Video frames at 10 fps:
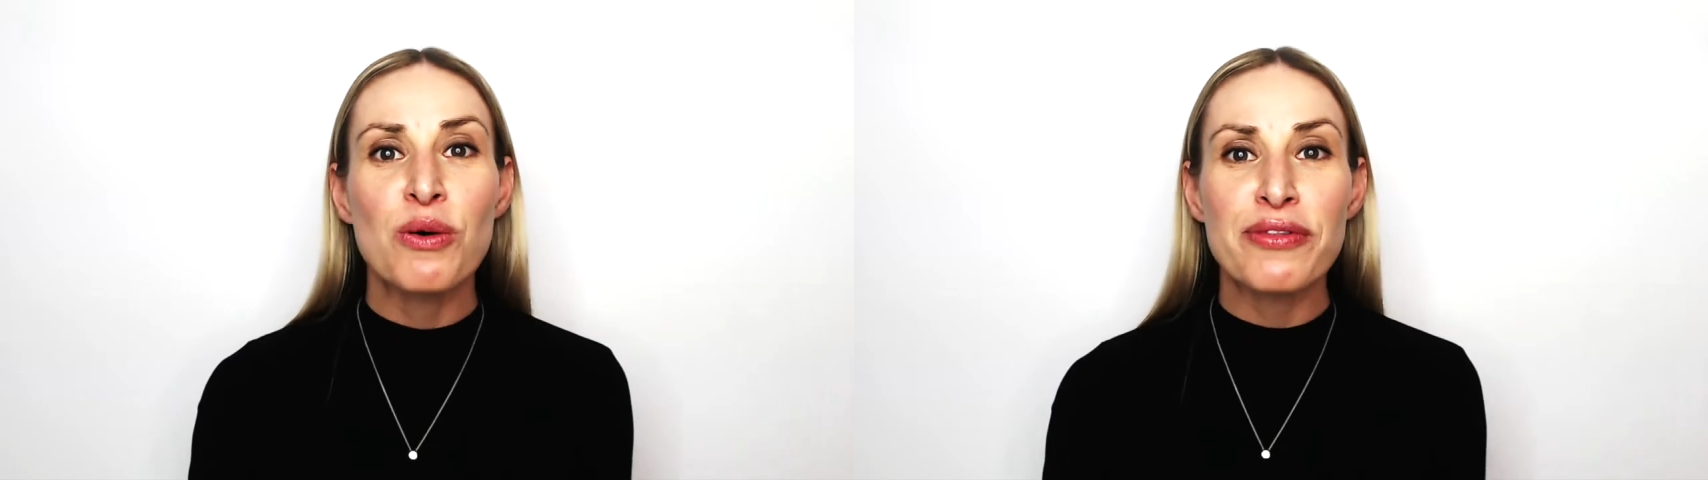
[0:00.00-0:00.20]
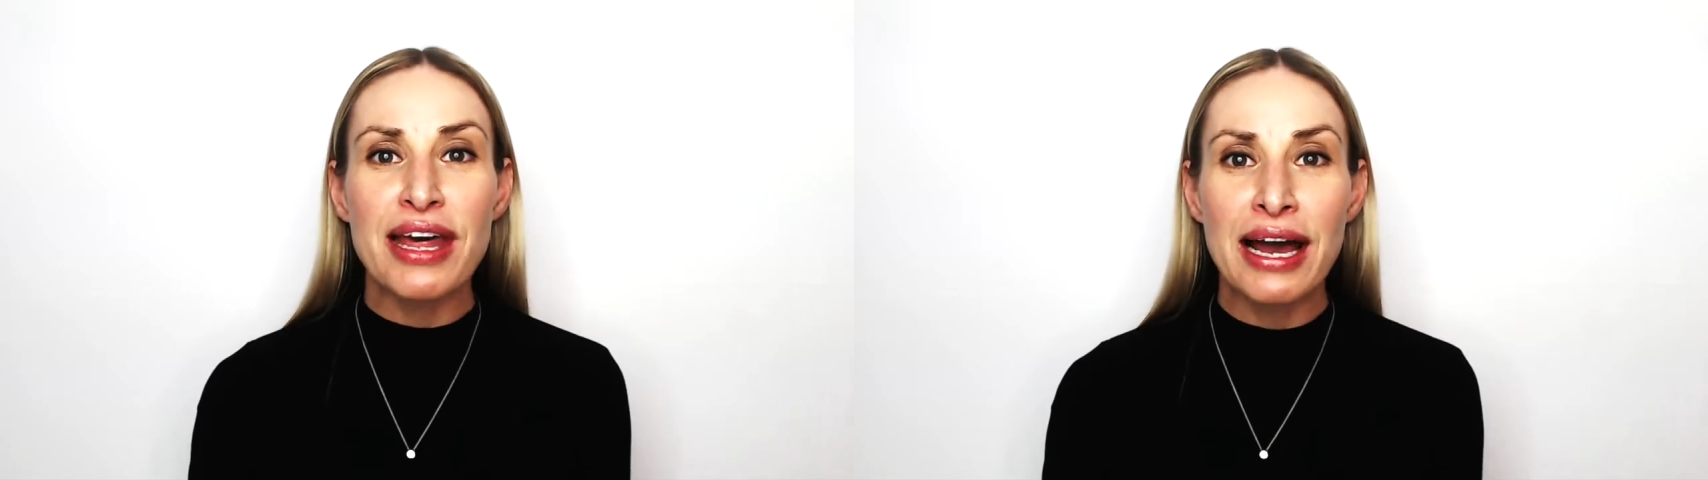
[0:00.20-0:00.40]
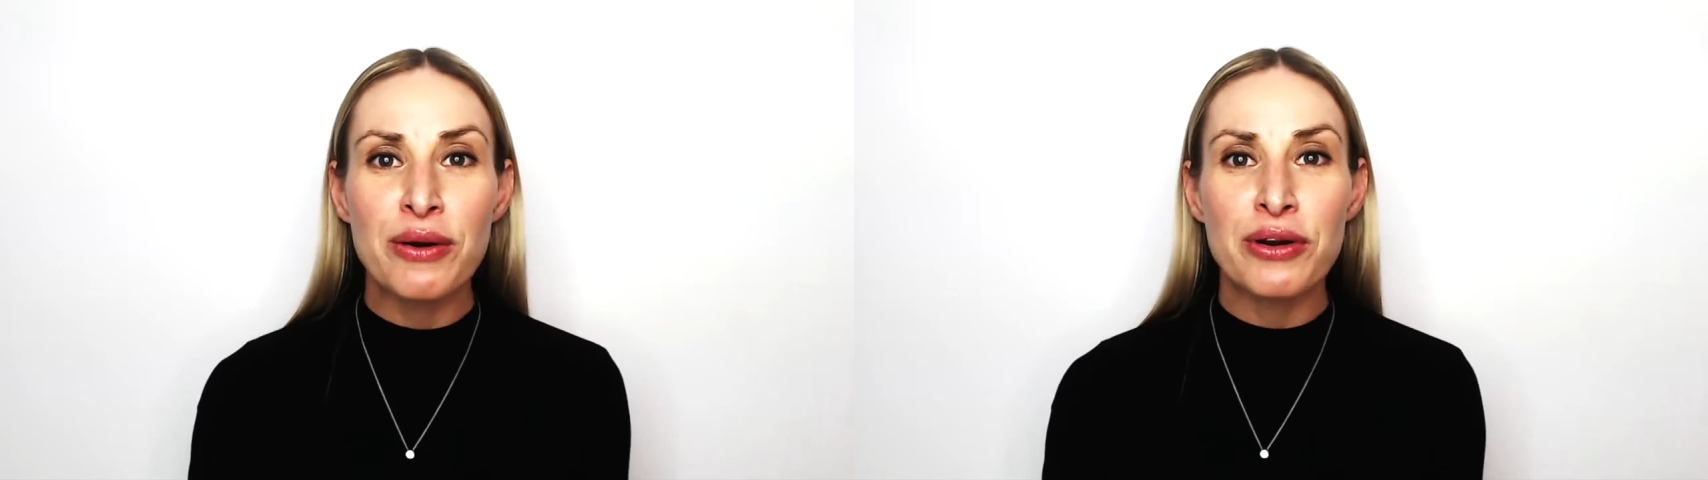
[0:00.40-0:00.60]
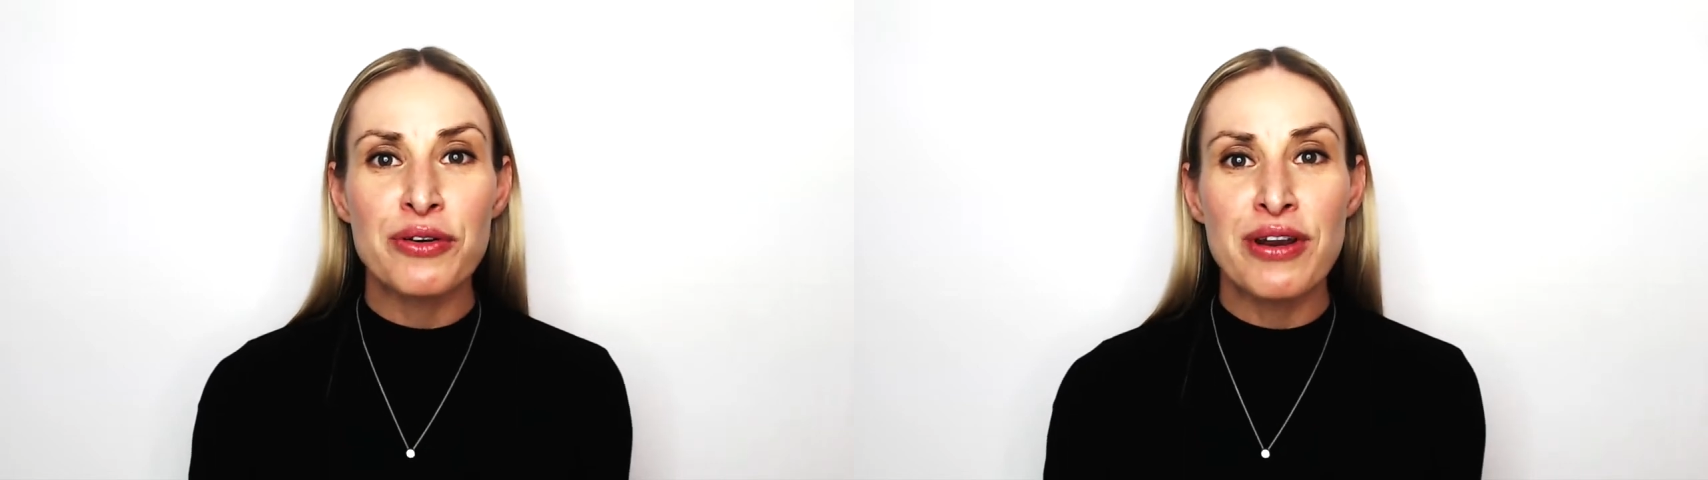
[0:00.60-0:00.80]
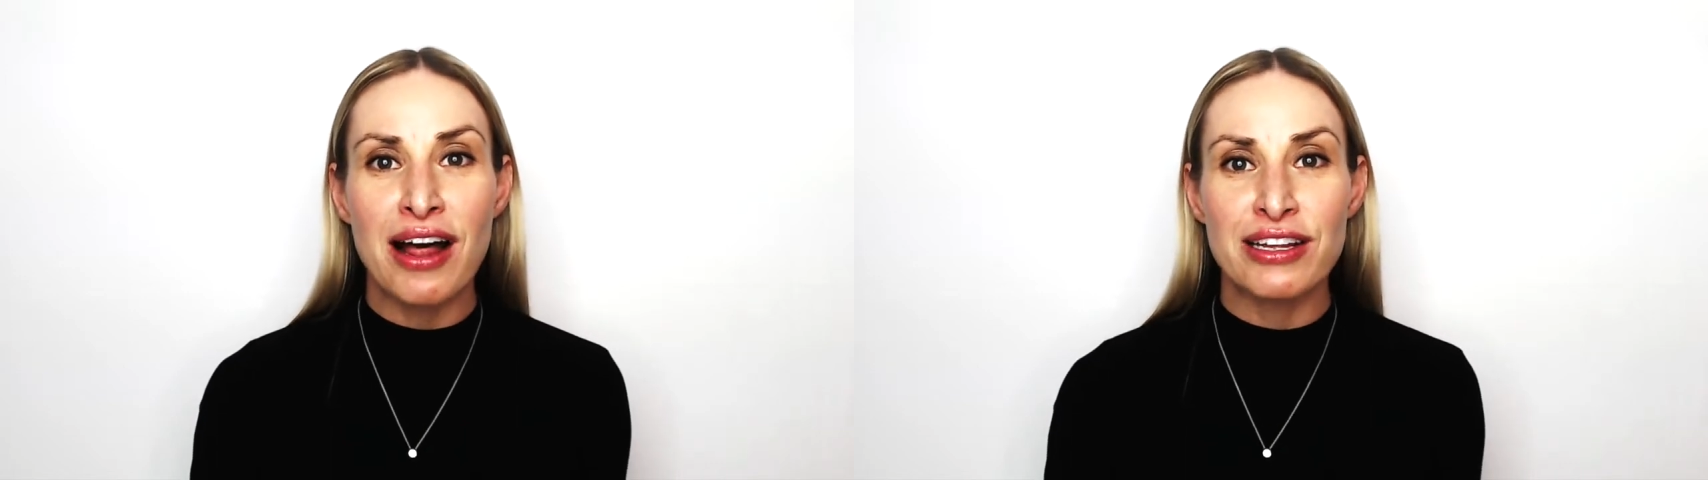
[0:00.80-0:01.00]
without her
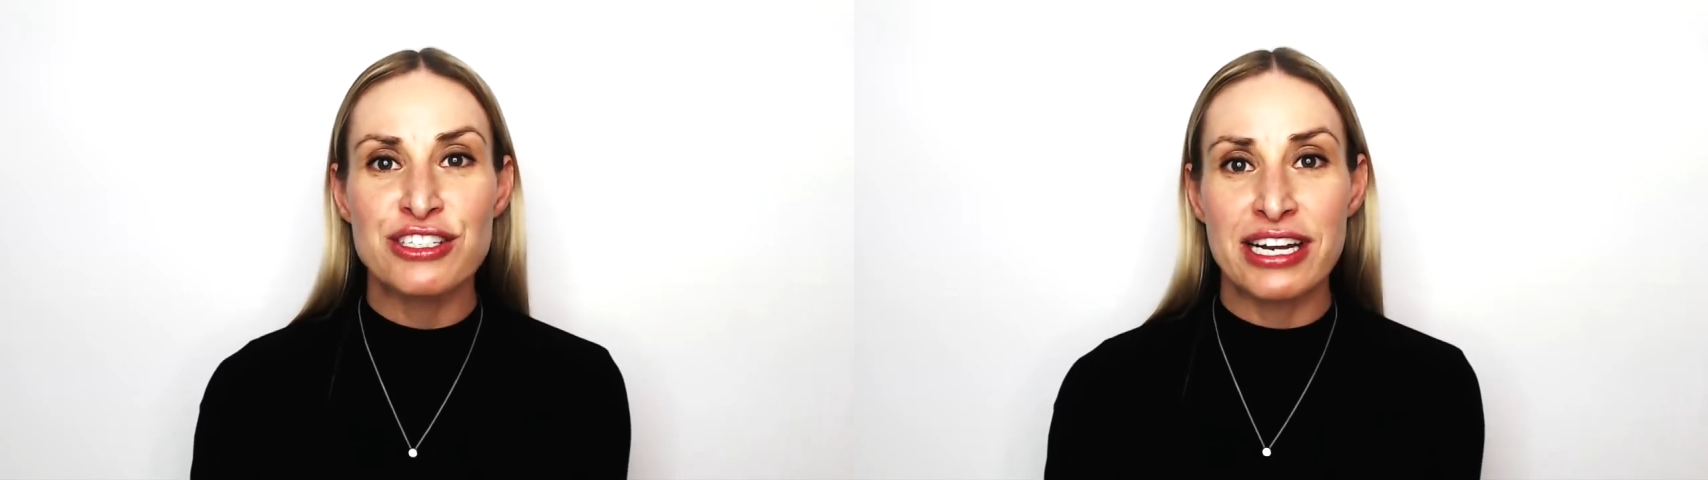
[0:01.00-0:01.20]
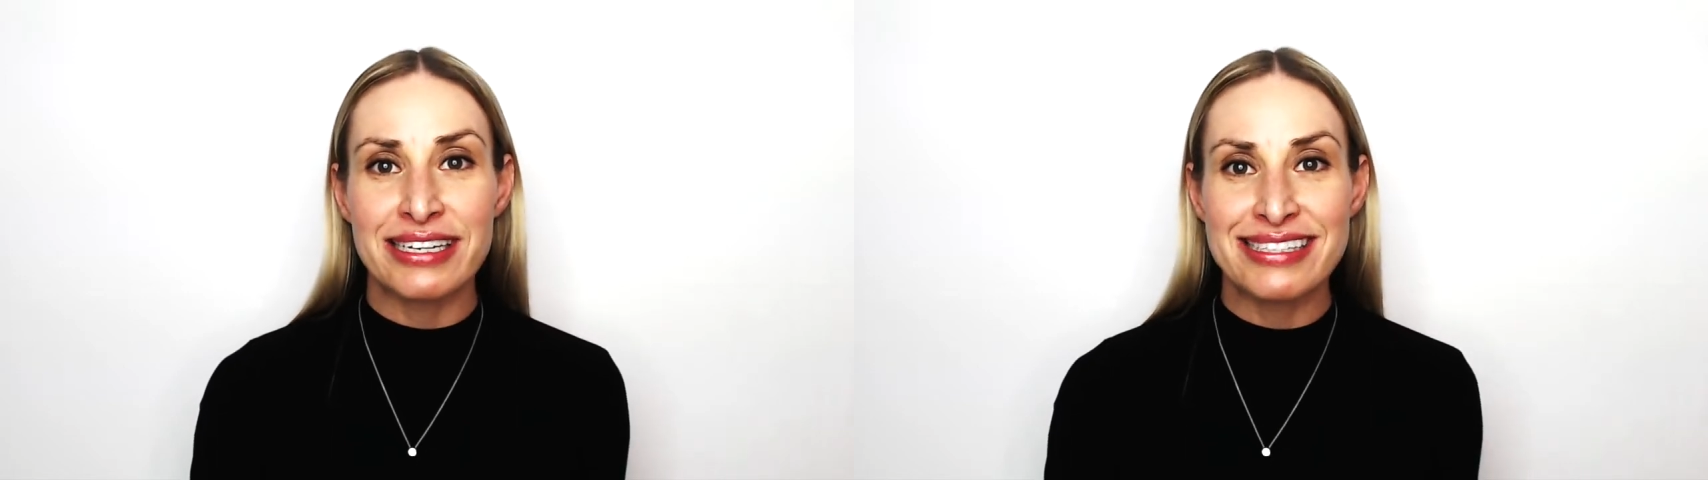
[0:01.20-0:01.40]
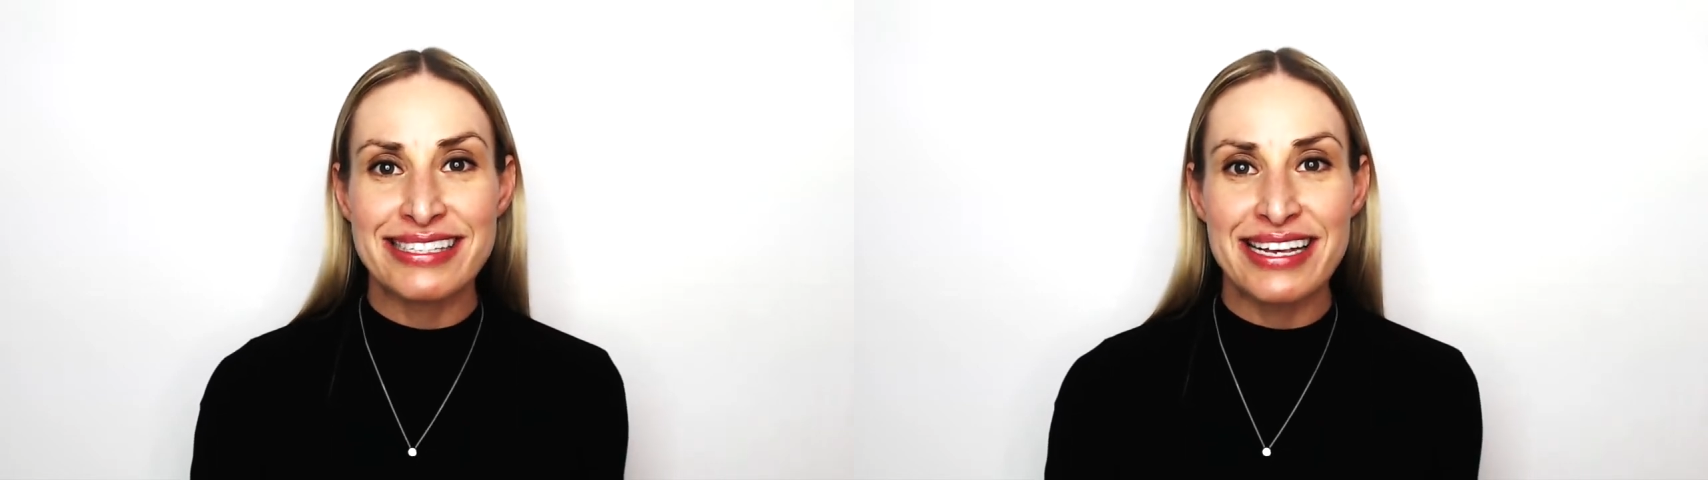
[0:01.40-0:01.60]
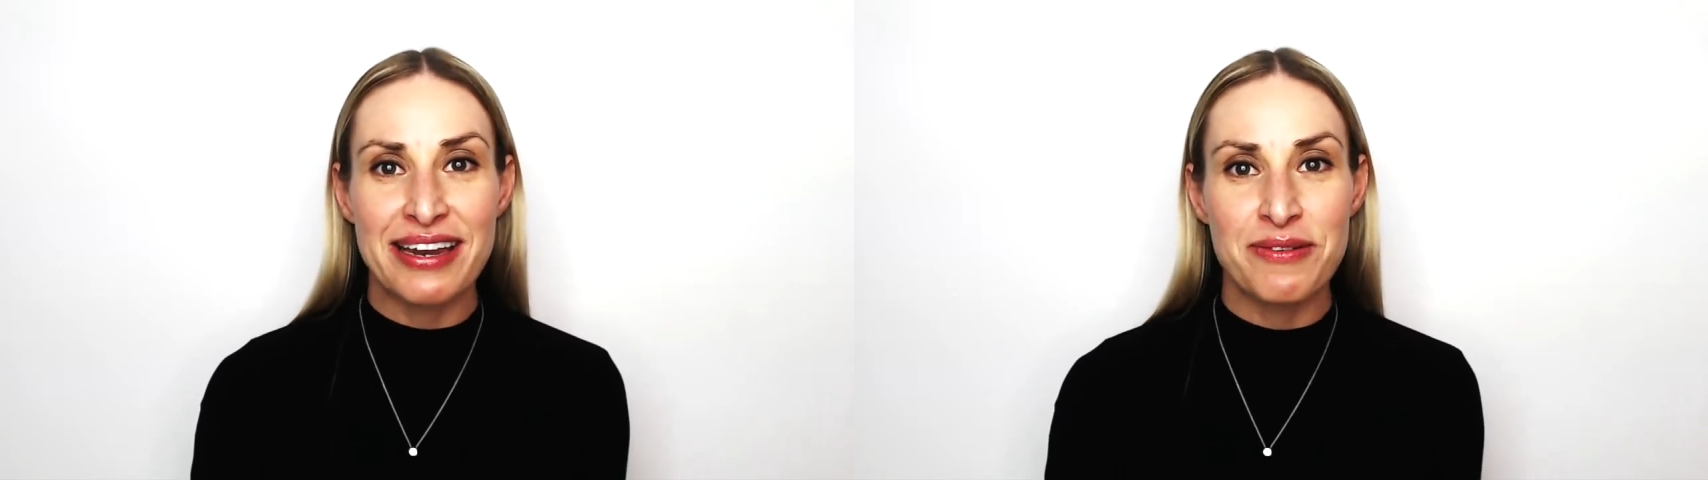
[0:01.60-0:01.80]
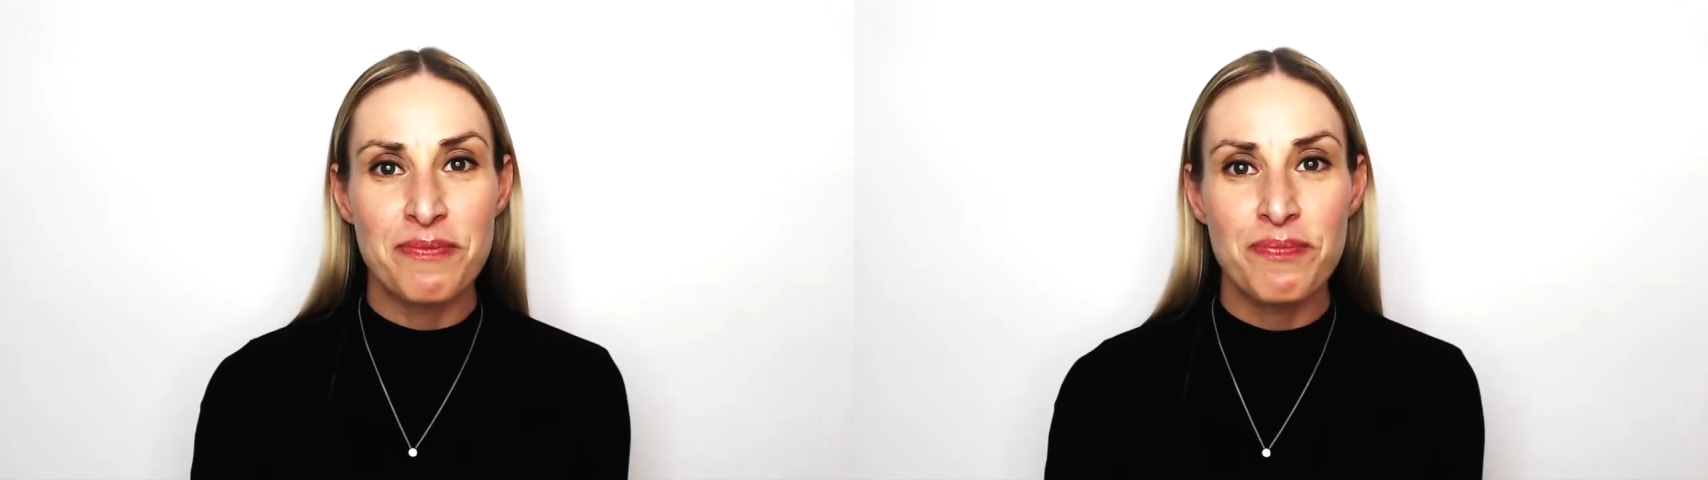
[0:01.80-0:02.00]
knowledge and consent.